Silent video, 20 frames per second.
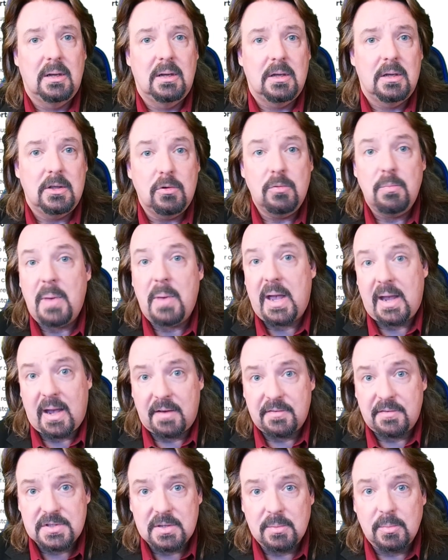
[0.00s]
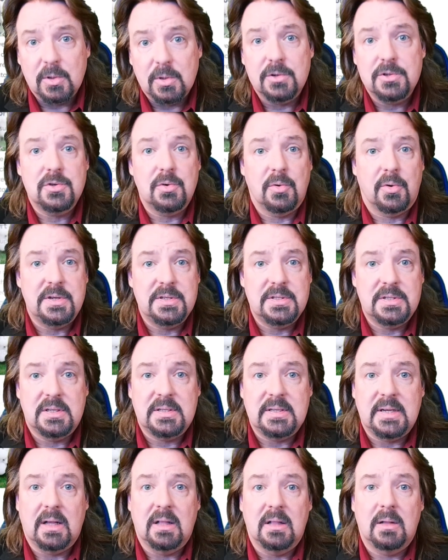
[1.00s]
You may have similar stories to
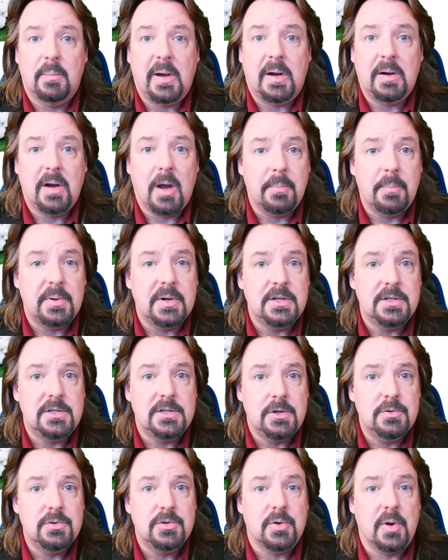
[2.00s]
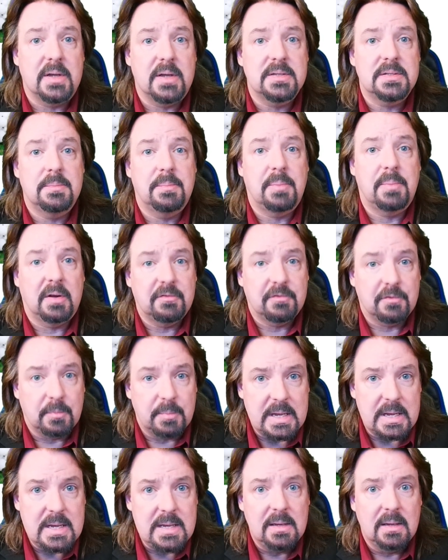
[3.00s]
tell about companies you trust, but for
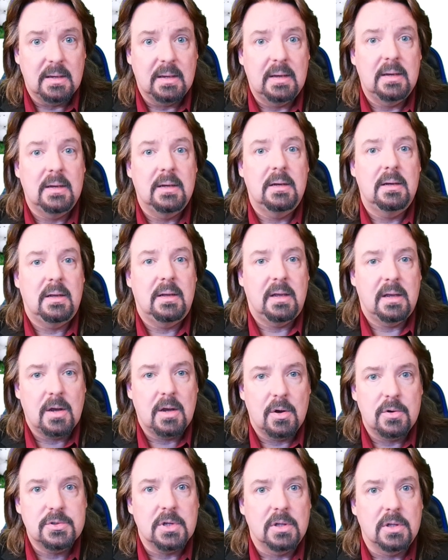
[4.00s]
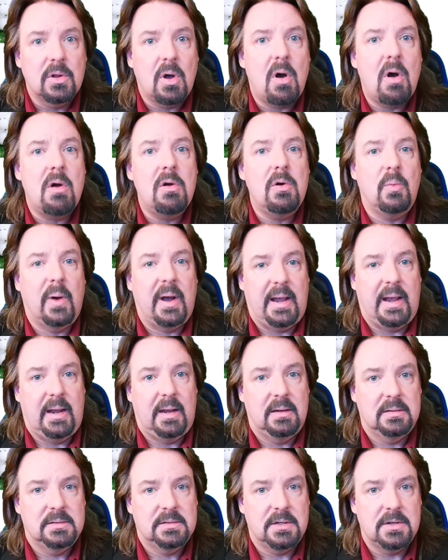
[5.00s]
me, it goes a long way
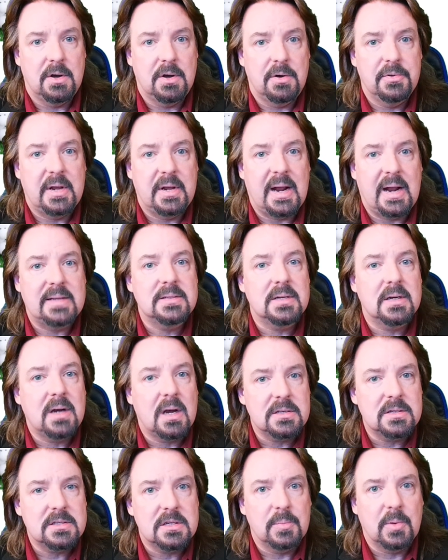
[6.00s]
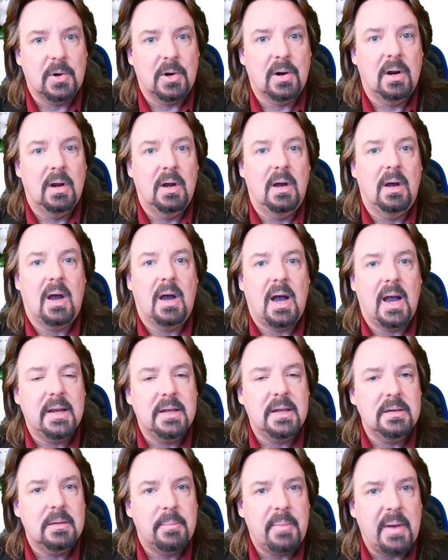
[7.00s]
to know that as a customer, I
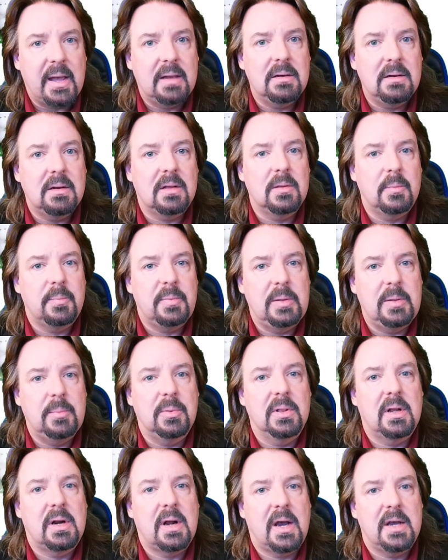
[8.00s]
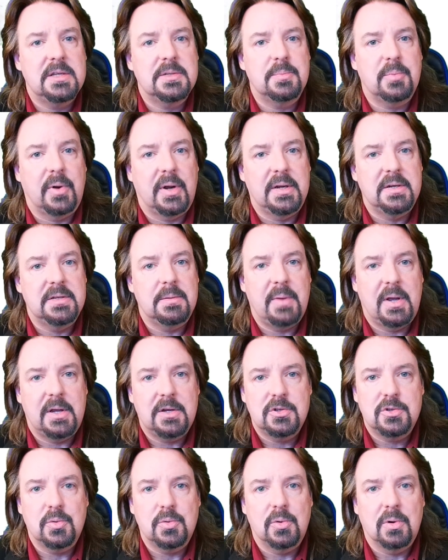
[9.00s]
can depend on the people at iSpring to make
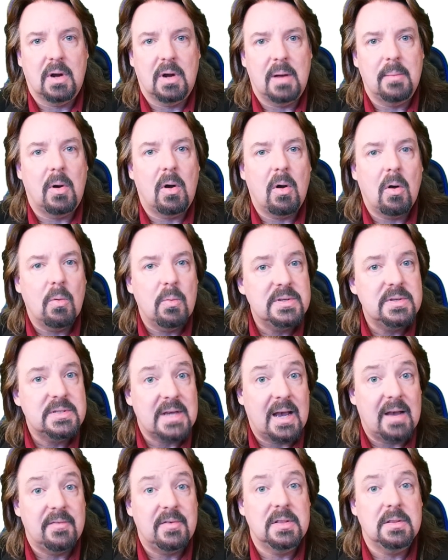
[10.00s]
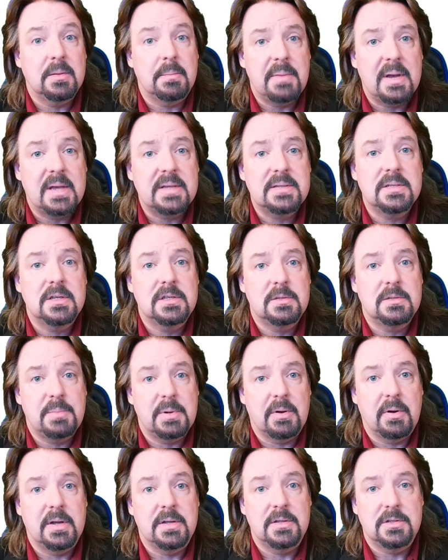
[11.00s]
sure I'm always having the best
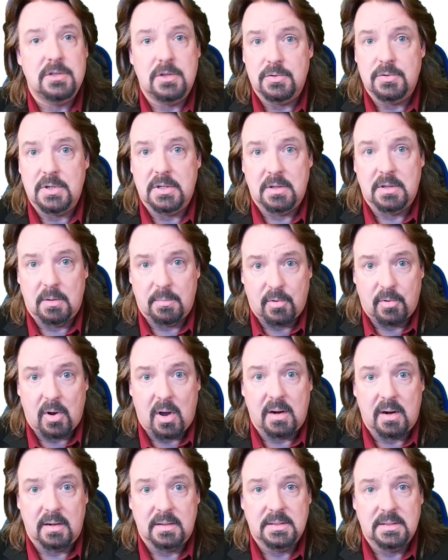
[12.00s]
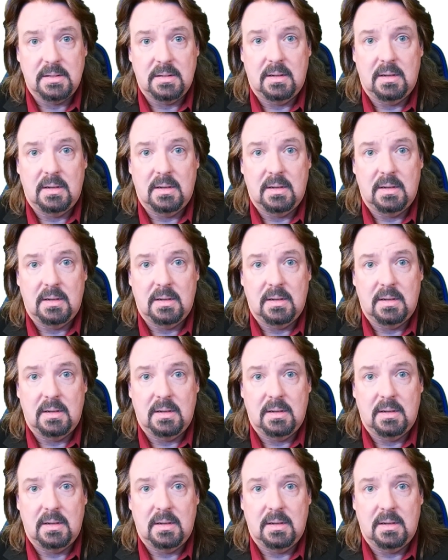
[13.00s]
experience using their product.